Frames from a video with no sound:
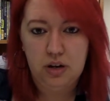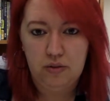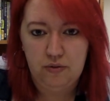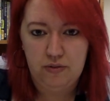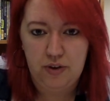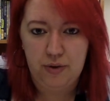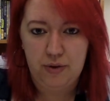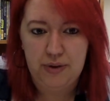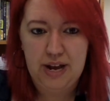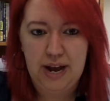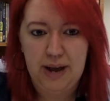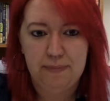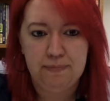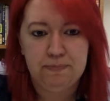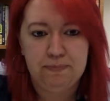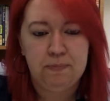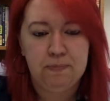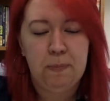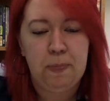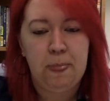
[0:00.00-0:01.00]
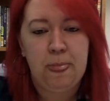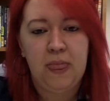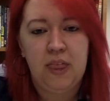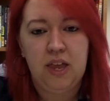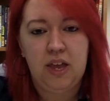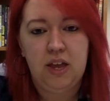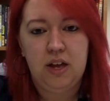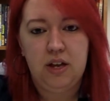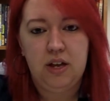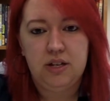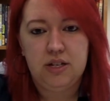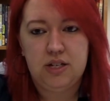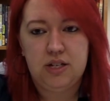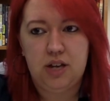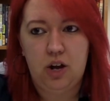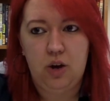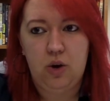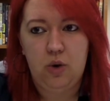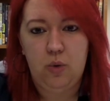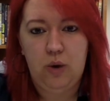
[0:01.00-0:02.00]
vocab.
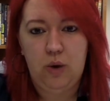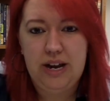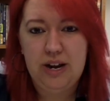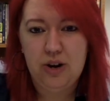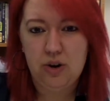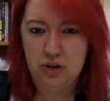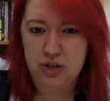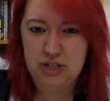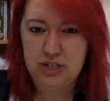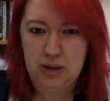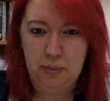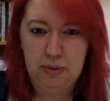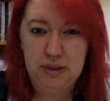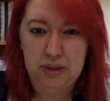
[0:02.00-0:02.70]
So here are some